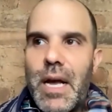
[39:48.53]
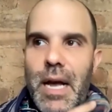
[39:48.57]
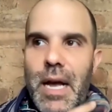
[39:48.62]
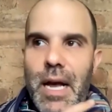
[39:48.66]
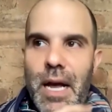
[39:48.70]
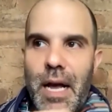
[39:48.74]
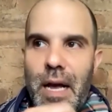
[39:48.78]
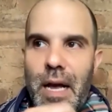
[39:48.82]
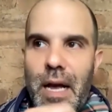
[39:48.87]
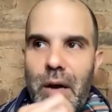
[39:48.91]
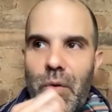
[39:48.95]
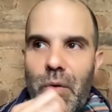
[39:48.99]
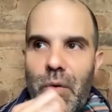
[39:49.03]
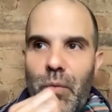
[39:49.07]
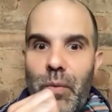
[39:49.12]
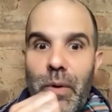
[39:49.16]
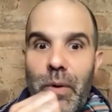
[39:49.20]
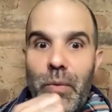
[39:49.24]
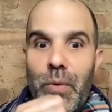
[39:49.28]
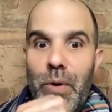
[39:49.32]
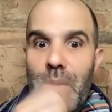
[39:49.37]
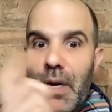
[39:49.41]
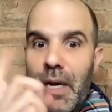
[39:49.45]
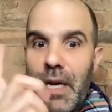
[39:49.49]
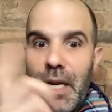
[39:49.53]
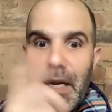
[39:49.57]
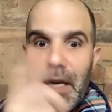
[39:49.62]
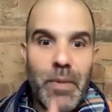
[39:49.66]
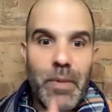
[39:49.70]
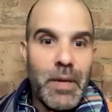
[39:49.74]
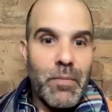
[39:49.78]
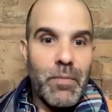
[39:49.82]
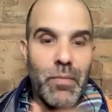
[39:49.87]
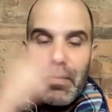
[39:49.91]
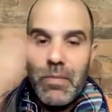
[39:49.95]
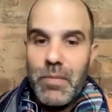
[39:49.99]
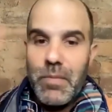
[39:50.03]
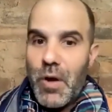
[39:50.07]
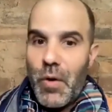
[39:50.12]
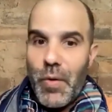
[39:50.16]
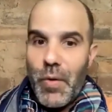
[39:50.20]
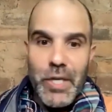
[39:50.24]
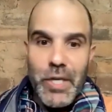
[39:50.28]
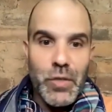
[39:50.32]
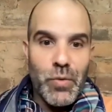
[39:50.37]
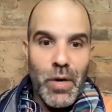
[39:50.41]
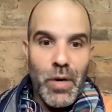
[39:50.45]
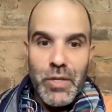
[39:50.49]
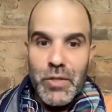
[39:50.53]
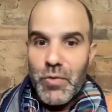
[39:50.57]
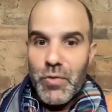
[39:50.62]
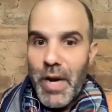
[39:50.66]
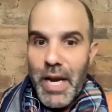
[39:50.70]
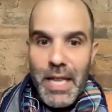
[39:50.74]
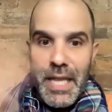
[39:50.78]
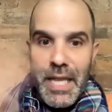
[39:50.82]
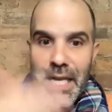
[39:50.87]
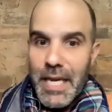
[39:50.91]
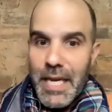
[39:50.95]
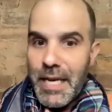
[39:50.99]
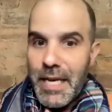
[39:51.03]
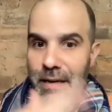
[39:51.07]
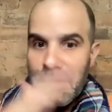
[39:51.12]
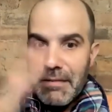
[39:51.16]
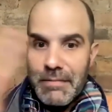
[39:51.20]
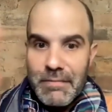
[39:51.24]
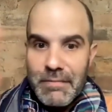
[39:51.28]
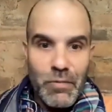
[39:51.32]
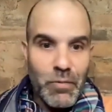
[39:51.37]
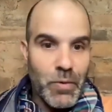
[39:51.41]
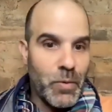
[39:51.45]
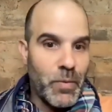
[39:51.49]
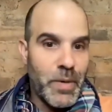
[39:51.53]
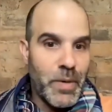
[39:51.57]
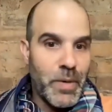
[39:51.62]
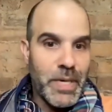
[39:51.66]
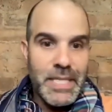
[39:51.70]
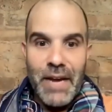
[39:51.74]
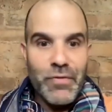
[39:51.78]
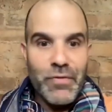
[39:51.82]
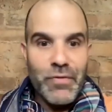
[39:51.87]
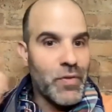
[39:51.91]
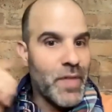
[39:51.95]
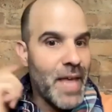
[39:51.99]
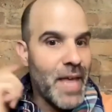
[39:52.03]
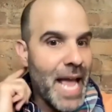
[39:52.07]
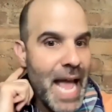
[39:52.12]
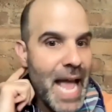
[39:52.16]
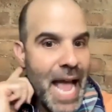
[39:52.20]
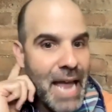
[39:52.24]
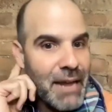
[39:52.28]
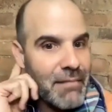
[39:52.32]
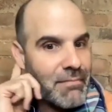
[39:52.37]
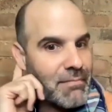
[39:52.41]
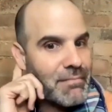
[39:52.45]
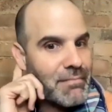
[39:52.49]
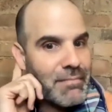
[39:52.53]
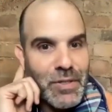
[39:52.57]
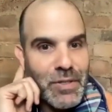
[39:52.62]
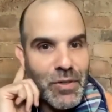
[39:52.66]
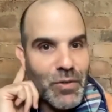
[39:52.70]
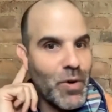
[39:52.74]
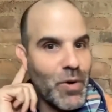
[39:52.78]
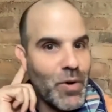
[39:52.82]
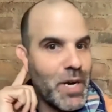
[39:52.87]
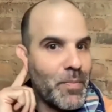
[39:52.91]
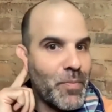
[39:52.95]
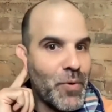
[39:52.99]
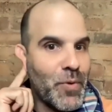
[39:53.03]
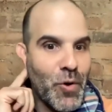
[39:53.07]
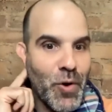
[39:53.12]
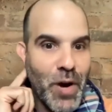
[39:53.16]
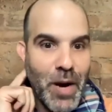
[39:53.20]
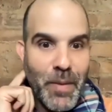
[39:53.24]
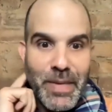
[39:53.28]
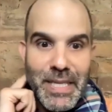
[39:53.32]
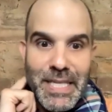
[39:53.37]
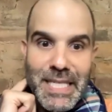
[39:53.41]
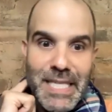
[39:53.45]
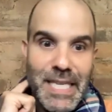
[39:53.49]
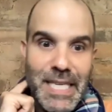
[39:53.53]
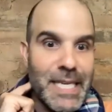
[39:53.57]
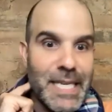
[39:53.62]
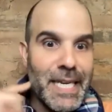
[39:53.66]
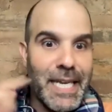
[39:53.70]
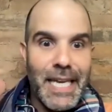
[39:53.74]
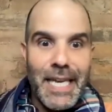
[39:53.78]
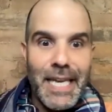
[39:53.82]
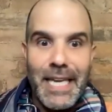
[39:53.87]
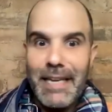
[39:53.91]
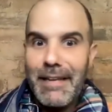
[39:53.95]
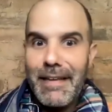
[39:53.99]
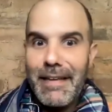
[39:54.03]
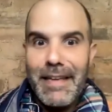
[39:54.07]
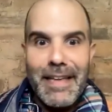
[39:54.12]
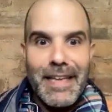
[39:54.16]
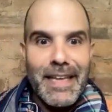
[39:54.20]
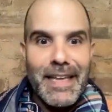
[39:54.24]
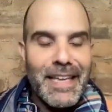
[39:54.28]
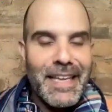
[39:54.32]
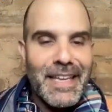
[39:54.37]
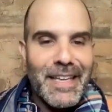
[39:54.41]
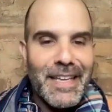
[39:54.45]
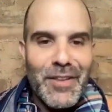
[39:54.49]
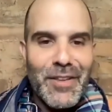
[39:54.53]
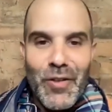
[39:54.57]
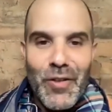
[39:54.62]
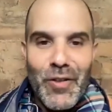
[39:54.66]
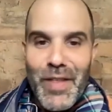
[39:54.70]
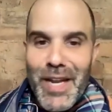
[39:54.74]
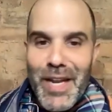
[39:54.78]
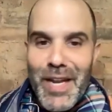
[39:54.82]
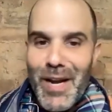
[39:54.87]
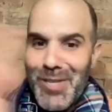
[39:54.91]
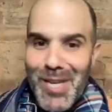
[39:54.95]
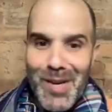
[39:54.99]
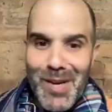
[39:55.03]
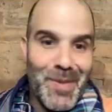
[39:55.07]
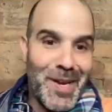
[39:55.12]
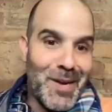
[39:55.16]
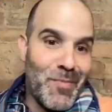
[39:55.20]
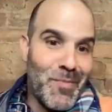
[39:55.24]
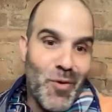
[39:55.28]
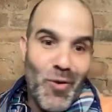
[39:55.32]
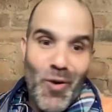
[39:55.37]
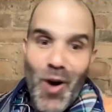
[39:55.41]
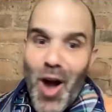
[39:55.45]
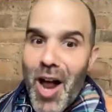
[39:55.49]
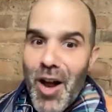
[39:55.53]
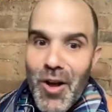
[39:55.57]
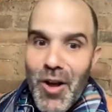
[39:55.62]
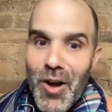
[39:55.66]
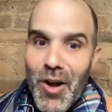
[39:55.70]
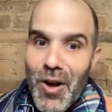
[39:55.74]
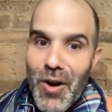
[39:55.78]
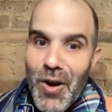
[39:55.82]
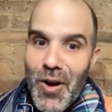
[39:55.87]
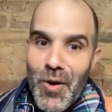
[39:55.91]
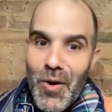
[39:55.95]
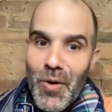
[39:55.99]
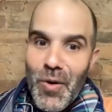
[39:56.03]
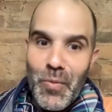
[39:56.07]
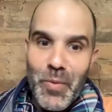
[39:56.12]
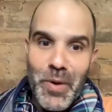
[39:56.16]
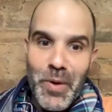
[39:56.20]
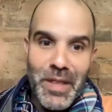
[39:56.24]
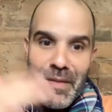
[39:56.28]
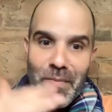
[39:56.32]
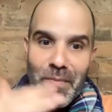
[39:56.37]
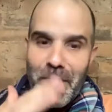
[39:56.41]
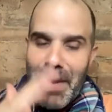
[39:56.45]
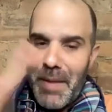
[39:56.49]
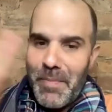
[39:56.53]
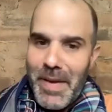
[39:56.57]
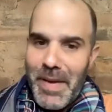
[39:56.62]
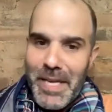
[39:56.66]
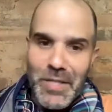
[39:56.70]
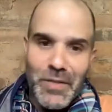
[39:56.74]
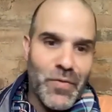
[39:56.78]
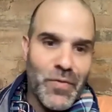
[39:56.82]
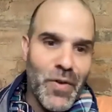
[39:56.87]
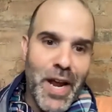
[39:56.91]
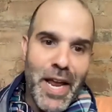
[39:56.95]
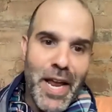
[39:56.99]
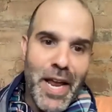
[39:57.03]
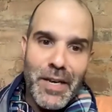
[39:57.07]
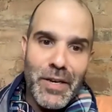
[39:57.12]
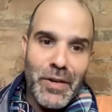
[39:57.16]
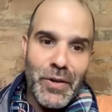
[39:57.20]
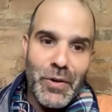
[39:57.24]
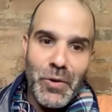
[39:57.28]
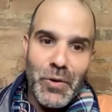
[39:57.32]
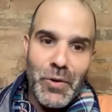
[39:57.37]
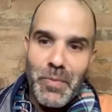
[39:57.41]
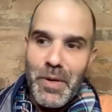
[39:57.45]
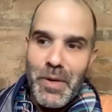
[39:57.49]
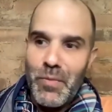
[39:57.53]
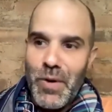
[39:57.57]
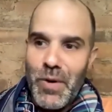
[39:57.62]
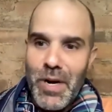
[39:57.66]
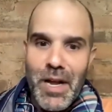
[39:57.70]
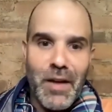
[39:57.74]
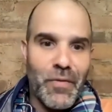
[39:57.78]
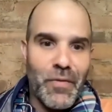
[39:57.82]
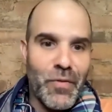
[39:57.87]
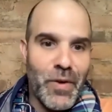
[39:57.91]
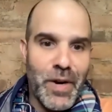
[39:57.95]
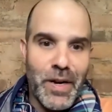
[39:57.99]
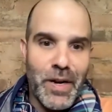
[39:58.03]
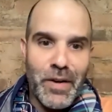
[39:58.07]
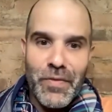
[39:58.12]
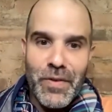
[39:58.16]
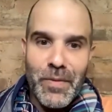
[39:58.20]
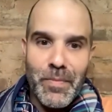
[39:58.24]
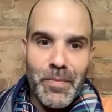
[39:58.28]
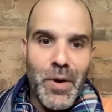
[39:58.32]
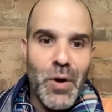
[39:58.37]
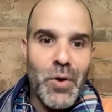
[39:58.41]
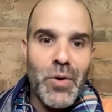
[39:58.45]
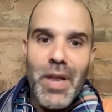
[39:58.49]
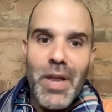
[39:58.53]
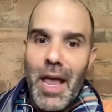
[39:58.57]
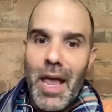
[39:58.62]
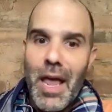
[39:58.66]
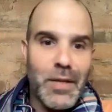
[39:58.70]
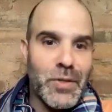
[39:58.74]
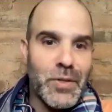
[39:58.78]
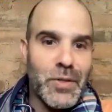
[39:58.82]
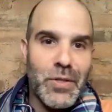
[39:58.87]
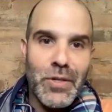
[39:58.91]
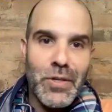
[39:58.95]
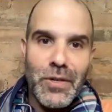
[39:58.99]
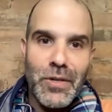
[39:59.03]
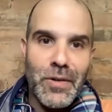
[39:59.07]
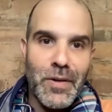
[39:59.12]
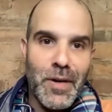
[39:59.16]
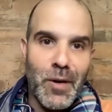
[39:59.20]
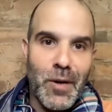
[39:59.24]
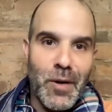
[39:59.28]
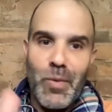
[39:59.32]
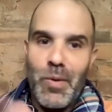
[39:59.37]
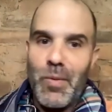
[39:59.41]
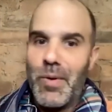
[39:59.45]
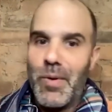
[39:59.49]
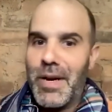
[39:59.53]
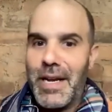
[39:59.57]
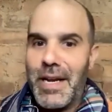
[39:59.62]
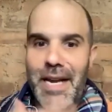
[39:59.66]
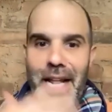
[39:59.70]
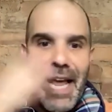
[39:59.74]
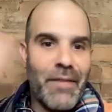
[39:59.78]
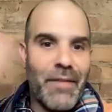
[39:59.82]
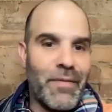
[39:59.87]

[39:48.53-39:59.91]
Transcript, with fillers: Uh, we were going to be going to Australia three weeks after that to run a program in Sydney. You know, then I was going to be in Morocco with my best friend who'd been recovering from bone cancer, and we were going to